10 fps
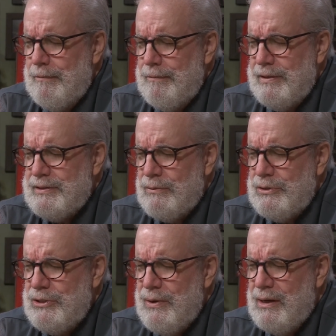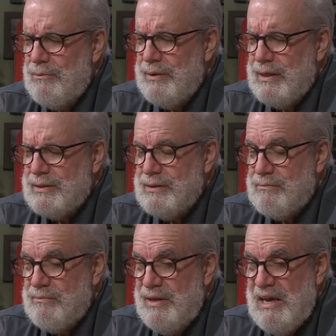He said, would you help me? I
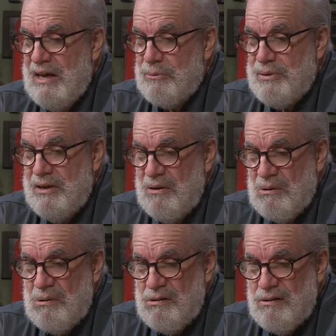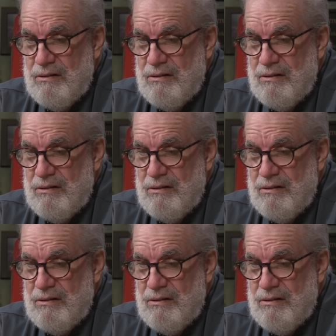said, me help you?